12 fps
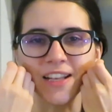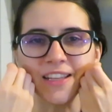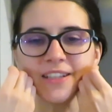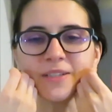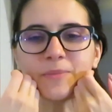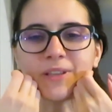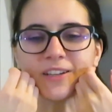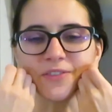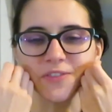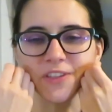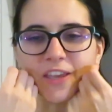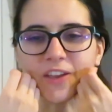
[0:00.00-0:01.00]
a little bit
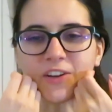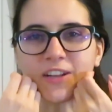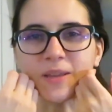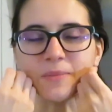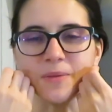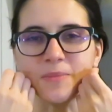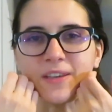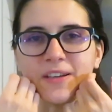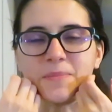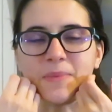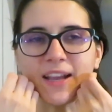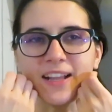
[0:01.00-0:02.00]
of care, like maybe
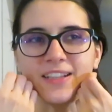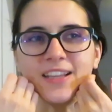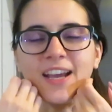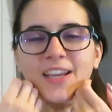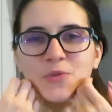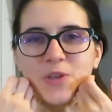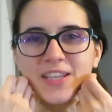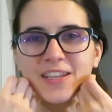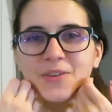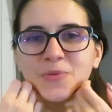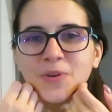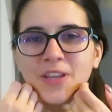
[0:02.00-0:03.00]
a mild
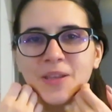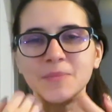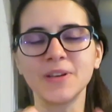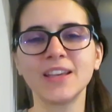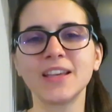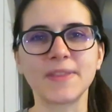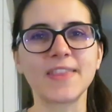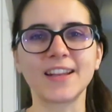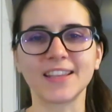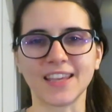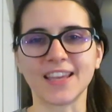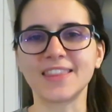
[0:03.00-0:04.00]
hydrating cream. But then
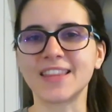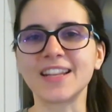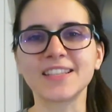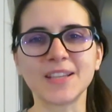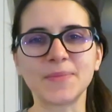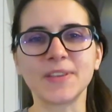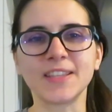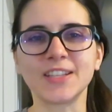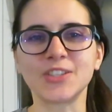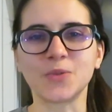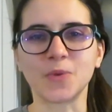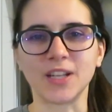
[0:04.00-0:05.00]
again, that is something
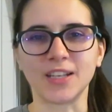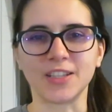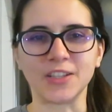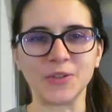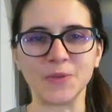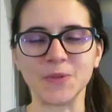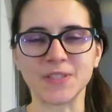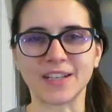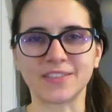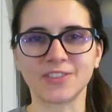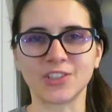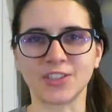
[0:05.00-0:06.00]
that you will use
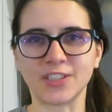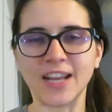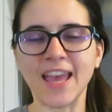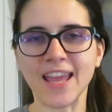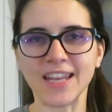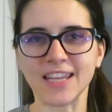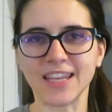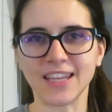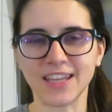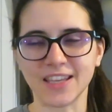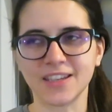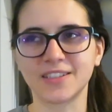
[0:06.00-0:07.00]
after
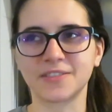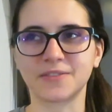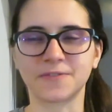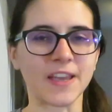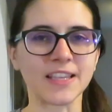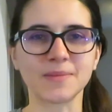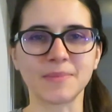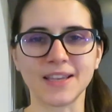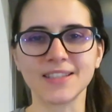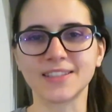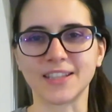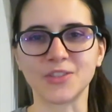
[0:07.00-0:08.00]
any face
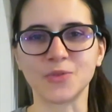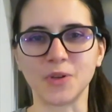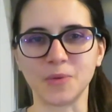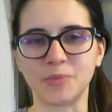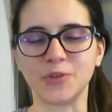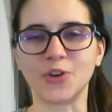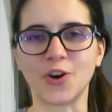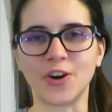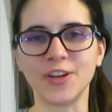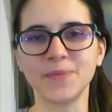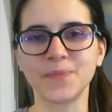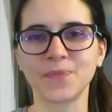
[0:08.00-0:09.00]
mask that you will put
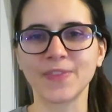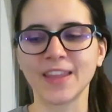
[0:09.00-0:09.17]
on.